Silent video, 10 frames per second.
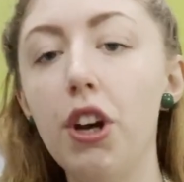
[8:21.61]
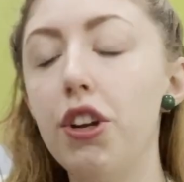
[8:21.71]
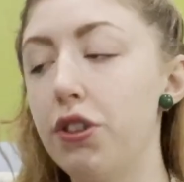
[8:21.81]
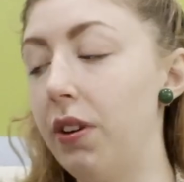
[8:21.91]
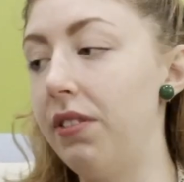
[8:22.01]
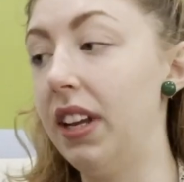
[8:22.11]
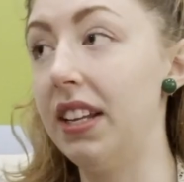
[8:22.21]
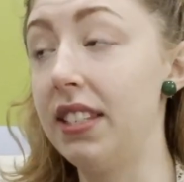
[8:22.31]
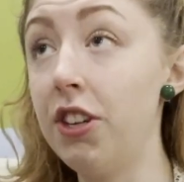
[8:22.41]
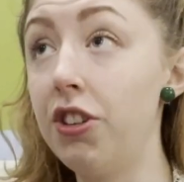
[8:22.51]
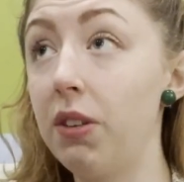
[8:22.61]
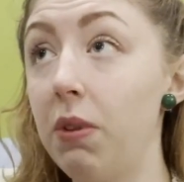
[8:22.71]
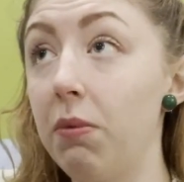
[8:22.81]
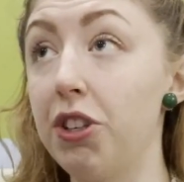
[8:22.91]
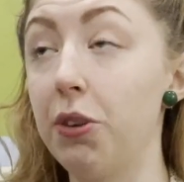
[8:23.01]
So essentially
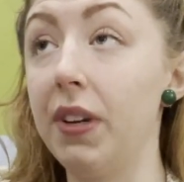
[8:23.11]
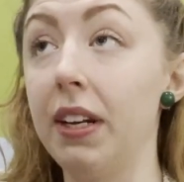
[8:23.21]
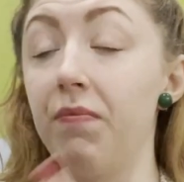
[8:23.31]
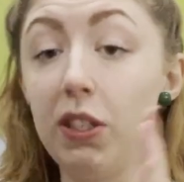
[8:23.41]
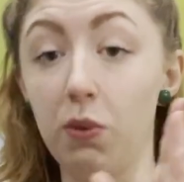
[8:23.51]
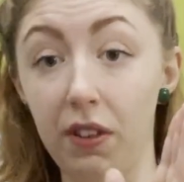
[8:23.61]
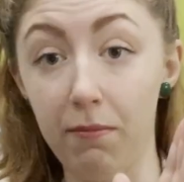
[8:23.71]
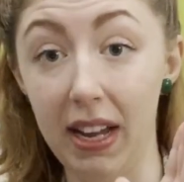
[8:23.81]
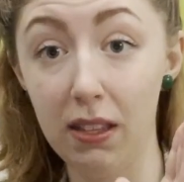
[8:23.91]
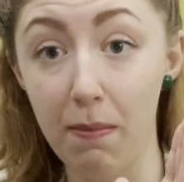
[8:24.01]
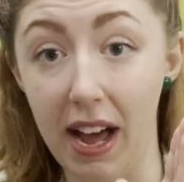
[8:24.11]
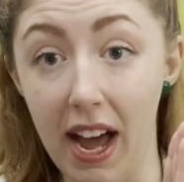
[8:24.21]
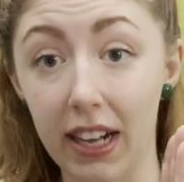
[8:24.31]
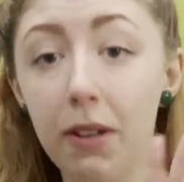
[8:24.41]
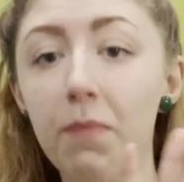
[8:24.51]
what we're doing is we've made the
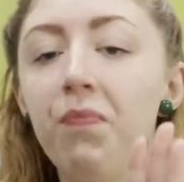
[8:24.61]
back,